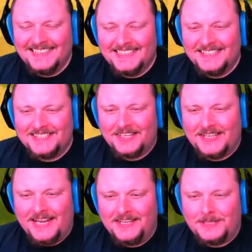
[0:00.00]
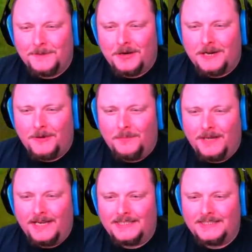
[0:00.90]
So that is the Pokeball
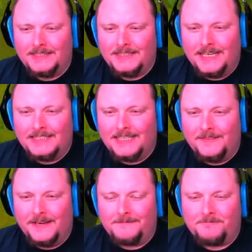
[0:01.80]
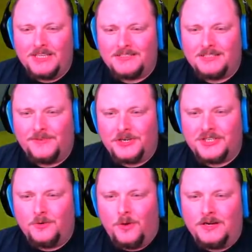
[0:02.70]
Bike. I love it. This is version
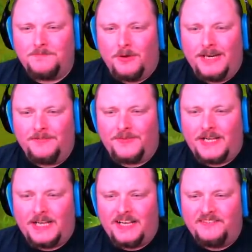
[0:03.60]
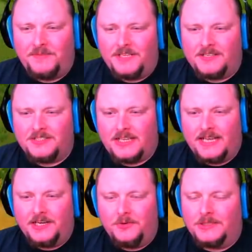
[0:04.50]
1.5 because I
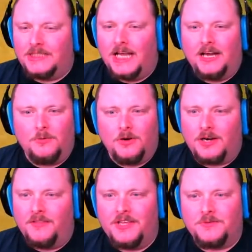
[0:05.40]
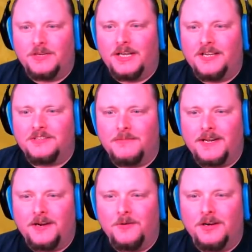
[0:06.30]
had to do a lot of work on this one, guys, to
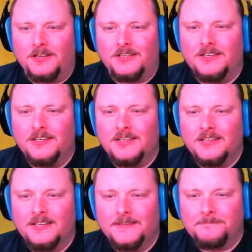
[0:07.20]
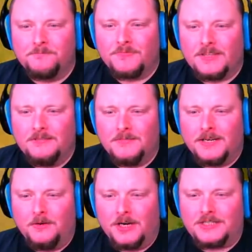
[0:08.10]
make it work. But
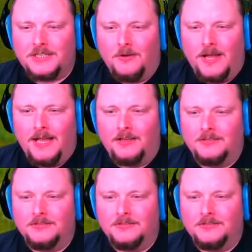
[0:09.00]
it works so well.